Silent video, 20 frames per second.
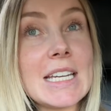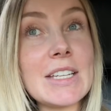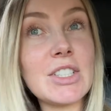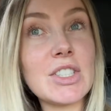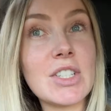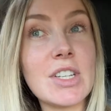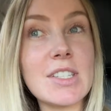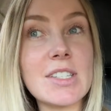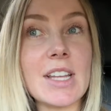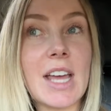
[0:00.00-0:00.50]
And
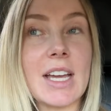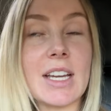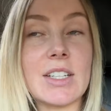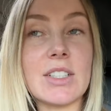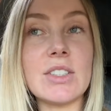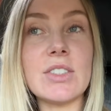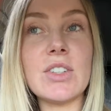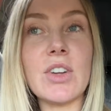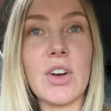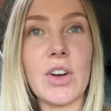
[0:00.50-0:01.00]
she's like,
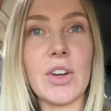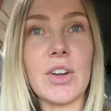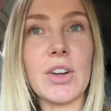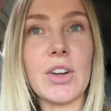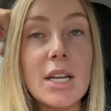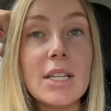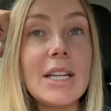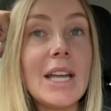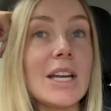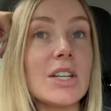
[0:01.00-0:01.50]
no.
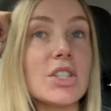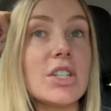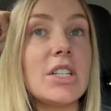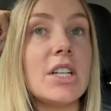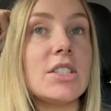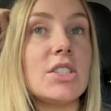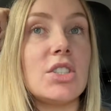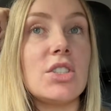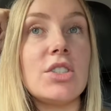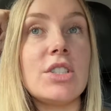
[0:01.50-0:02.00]
Yeah, she
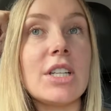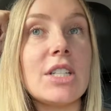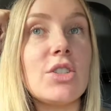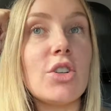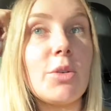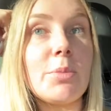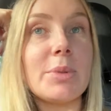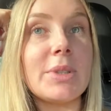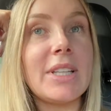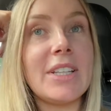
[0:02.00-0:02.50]
did
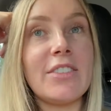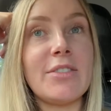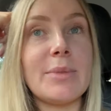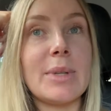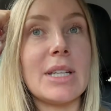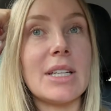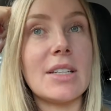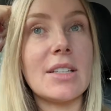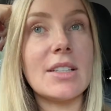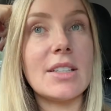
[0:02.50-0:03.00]
not believe
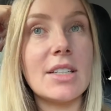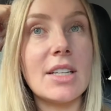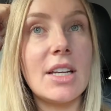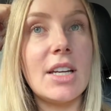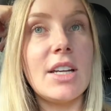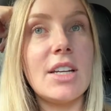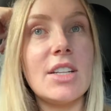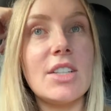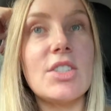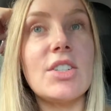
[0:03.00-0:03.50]
me.
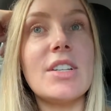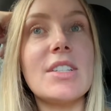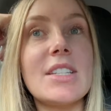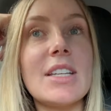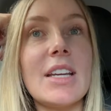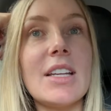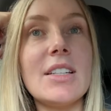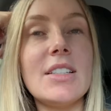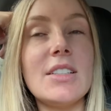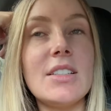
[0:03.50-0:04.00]
She
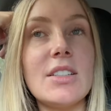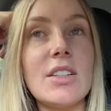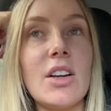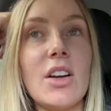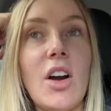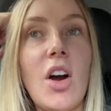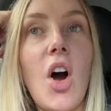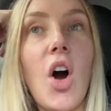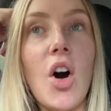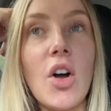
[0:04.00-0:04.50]
said,
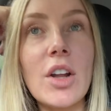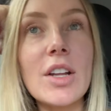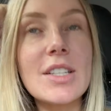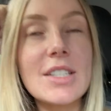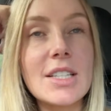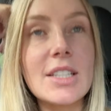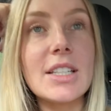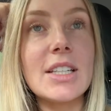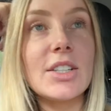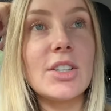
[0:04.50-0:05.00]

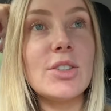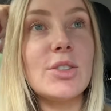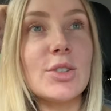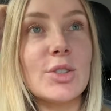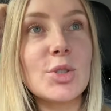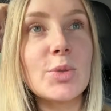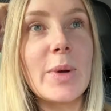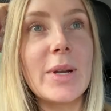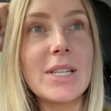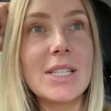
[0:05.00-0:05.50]
honestly, you look
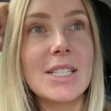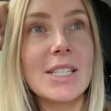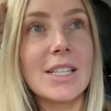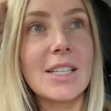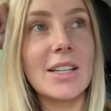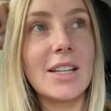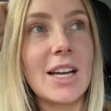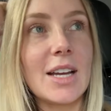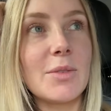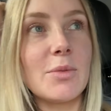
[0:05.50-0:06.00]
20.
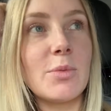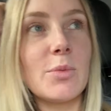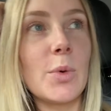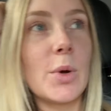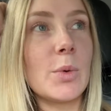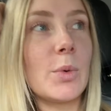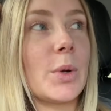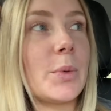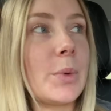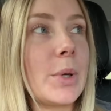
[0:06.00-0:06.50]
And I
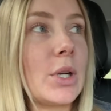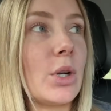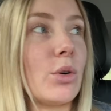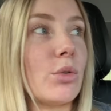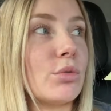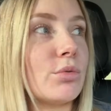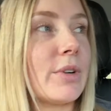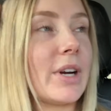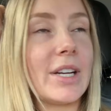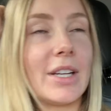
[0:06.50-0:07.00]
went
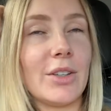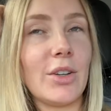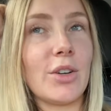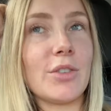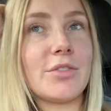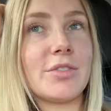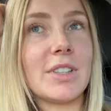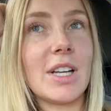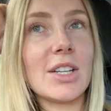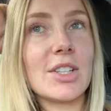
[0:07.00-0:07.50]
all red and got
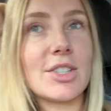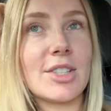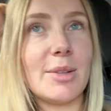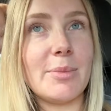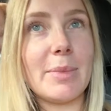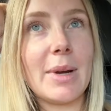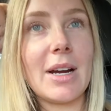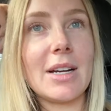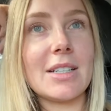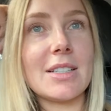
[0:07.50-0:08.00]
flushed and
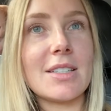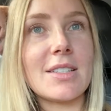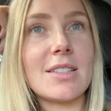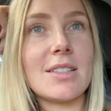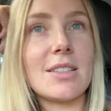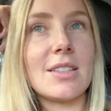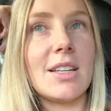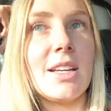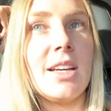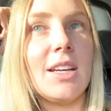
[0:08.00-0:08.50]

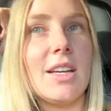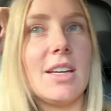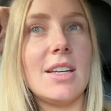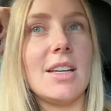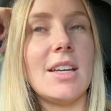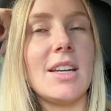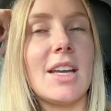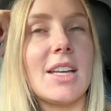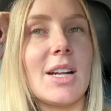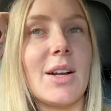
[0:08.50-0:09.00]
embarrassed.
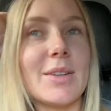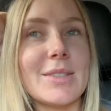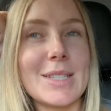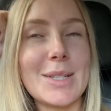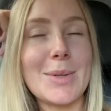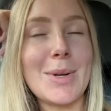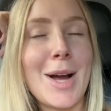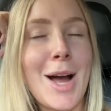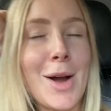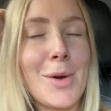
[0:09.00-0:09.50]
And I was like,
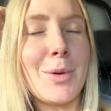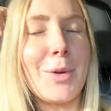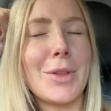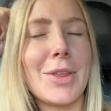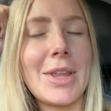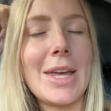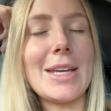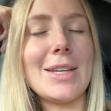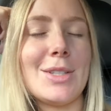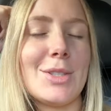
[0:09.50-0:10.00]
well,
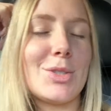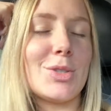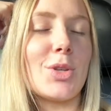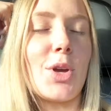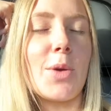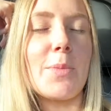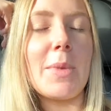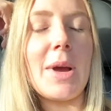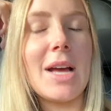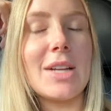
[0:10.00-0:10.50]
thank you
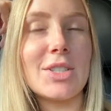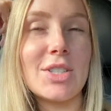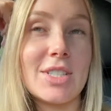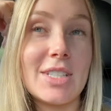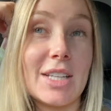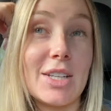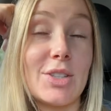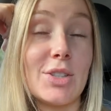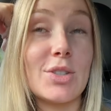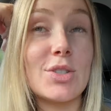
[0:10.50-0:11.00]
so much. She's
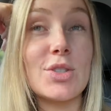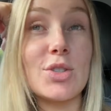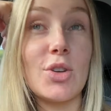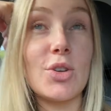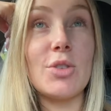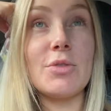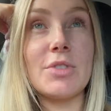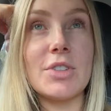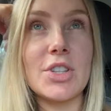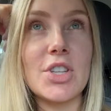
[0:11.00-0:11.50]
like, it looks so
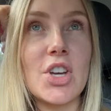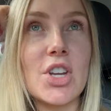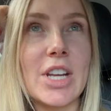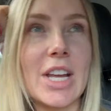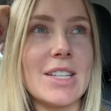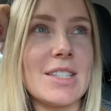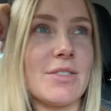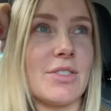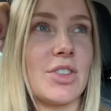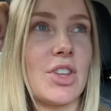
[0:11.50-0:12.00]
good for 30,
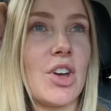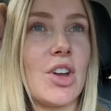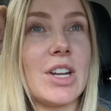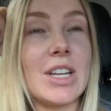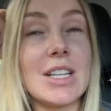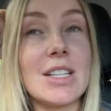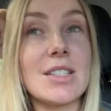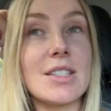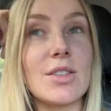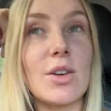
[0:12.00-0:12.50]
as if 30
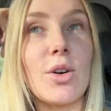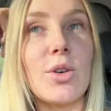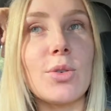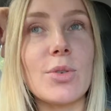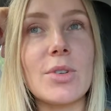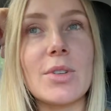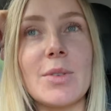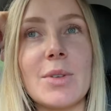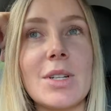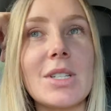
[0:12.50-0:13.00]
is
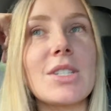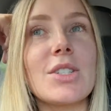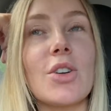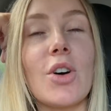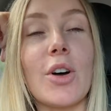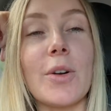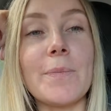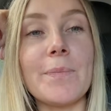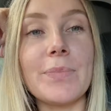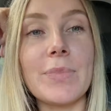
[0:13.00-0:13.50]
old. I mean, it's not.